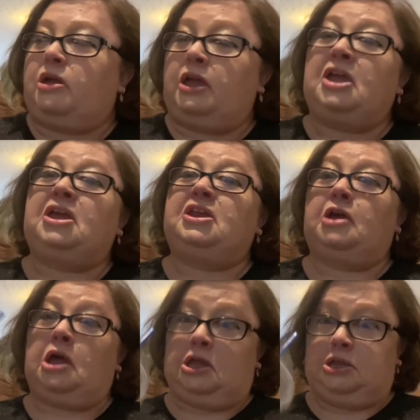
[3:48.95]
And
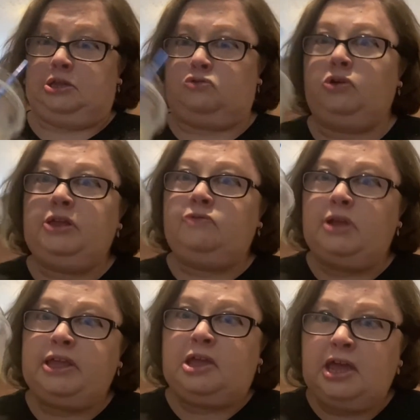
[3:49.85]
it's really,
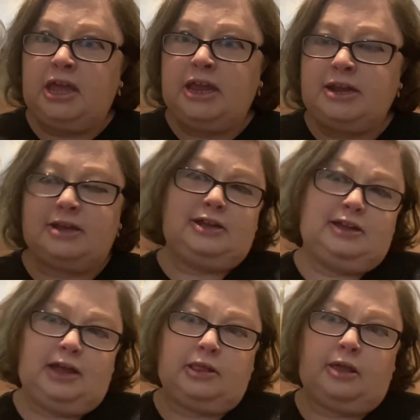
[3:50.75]
really good.
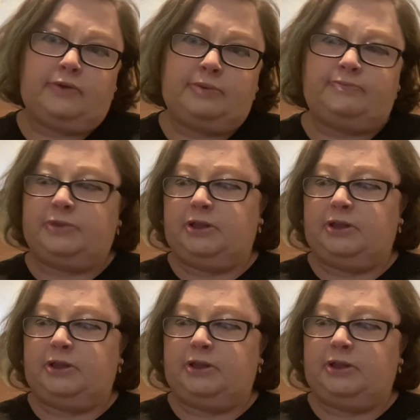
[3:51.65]
I love it.